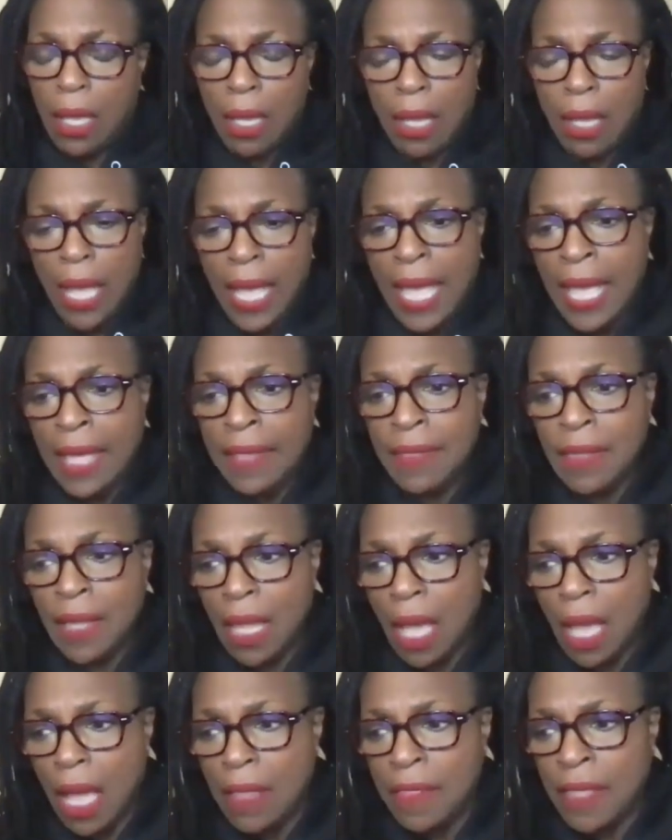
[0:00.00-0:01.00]
And
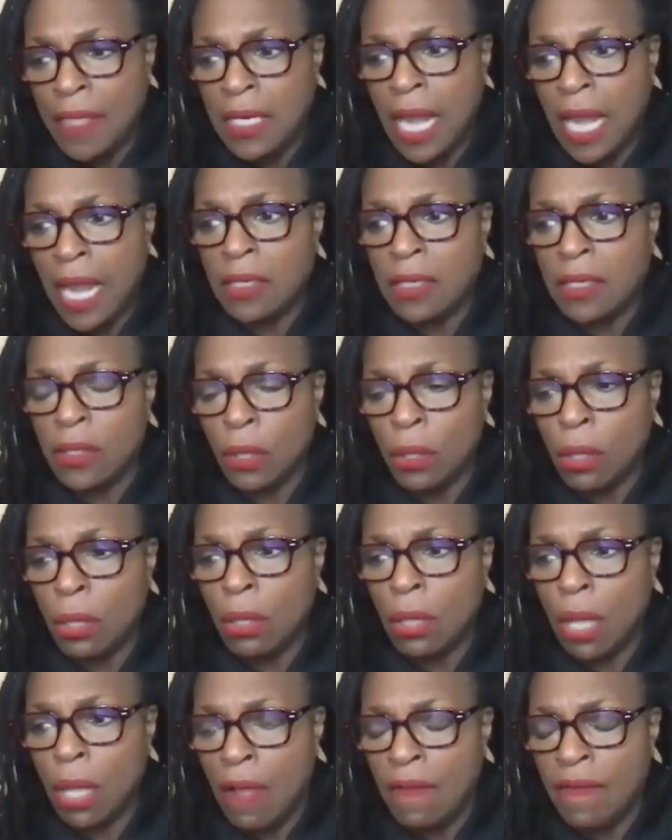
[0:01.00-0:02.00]
the next
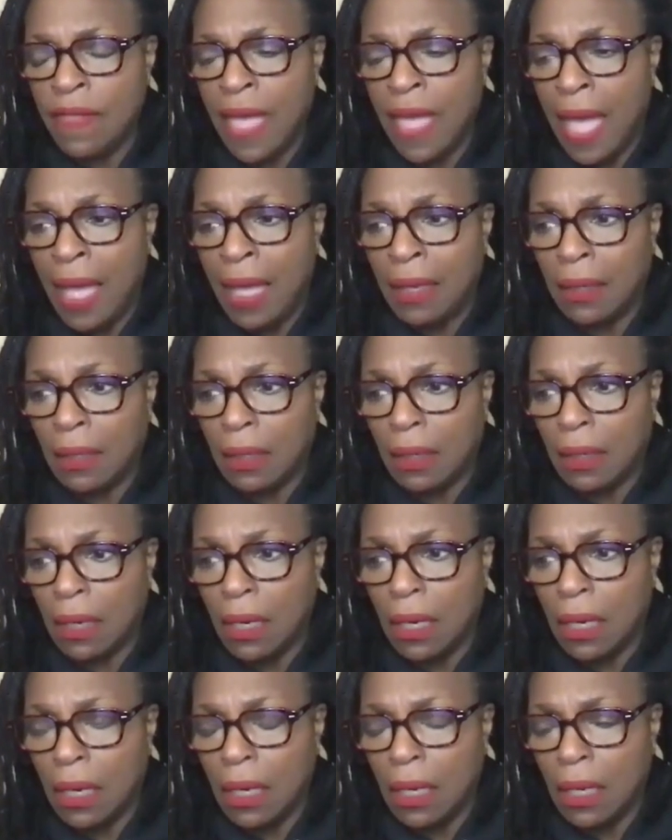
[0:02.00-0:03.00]
circle of that
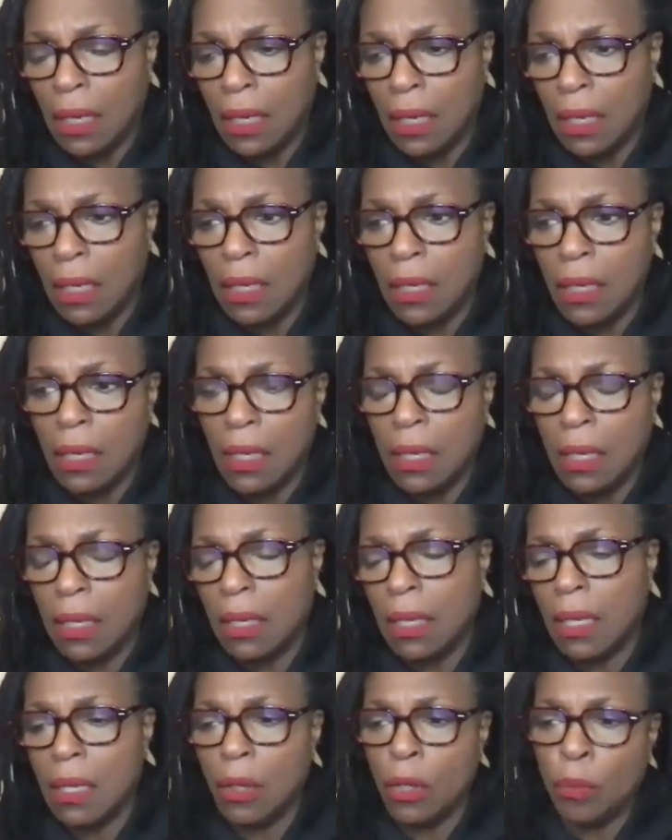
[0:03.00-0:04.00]

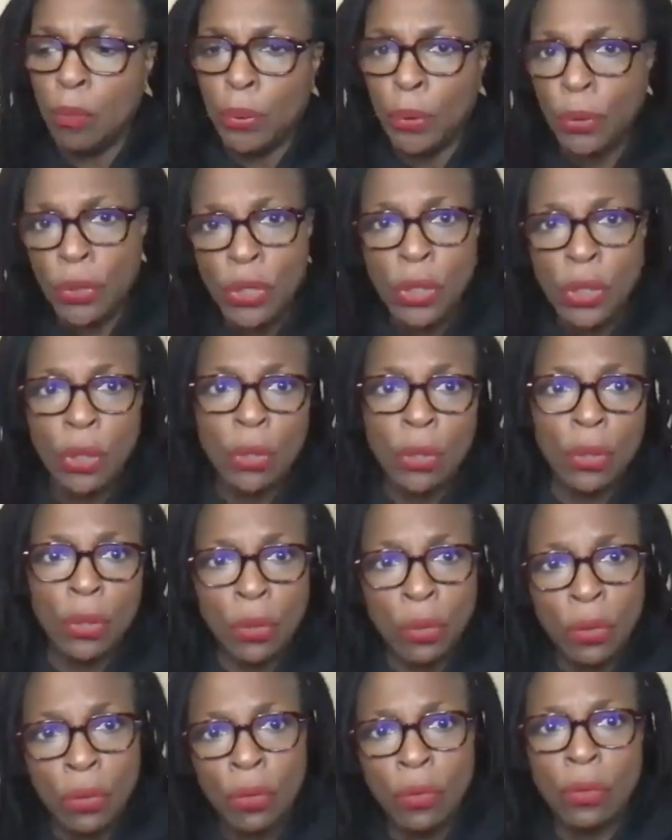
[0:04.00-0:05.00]

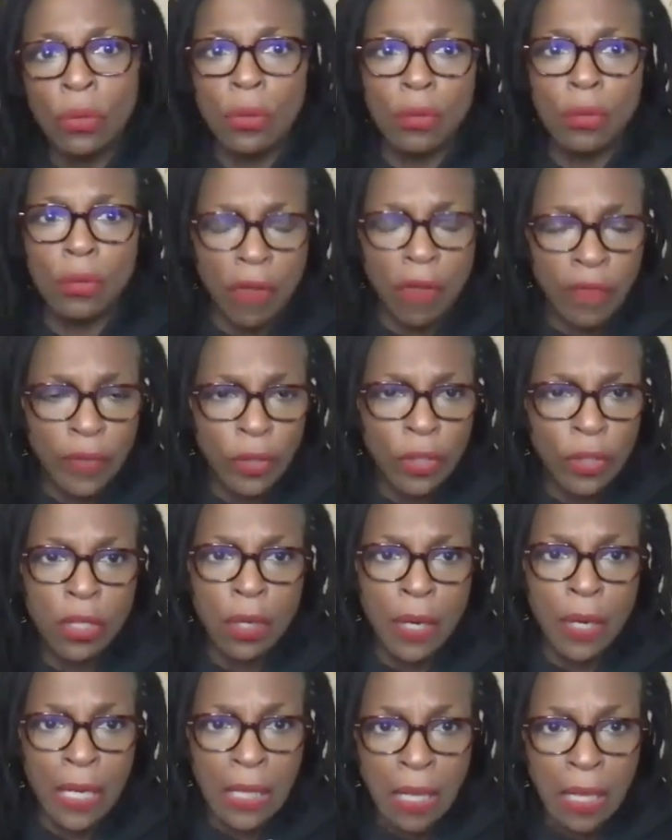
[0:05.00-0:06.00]
Ubuntu
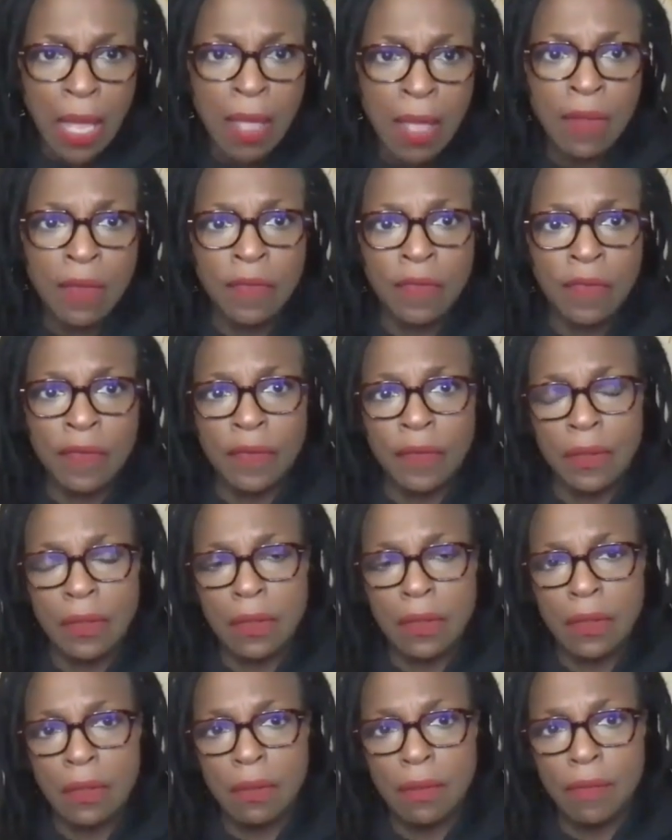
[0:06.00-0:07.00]
revolutionary love
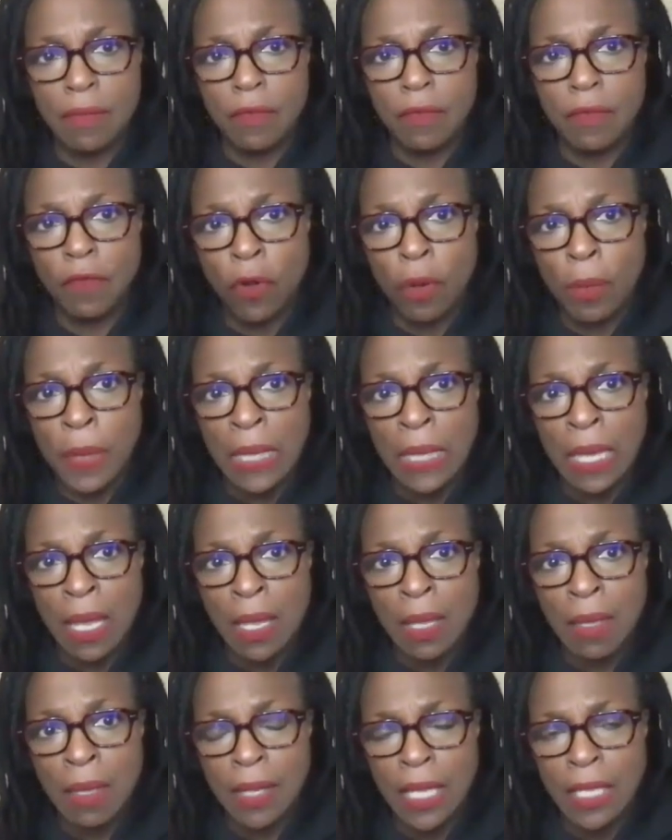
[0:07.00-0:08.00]

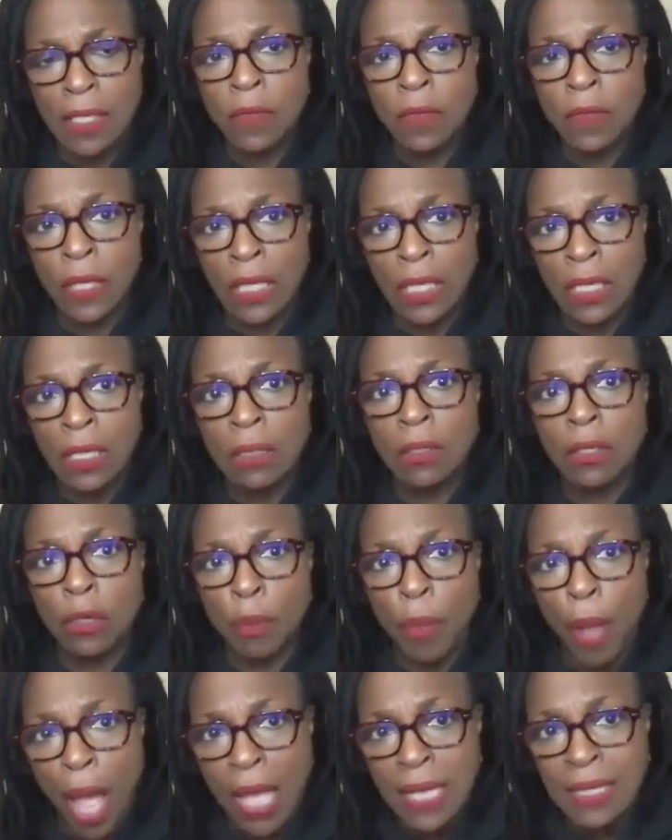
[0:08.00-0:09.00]
formula is really your
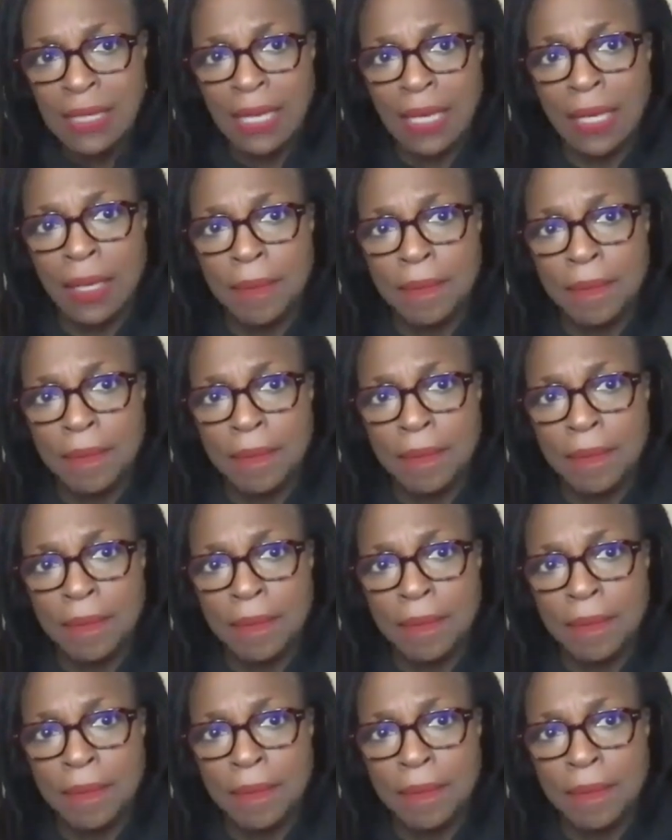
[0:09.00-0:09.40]
posse.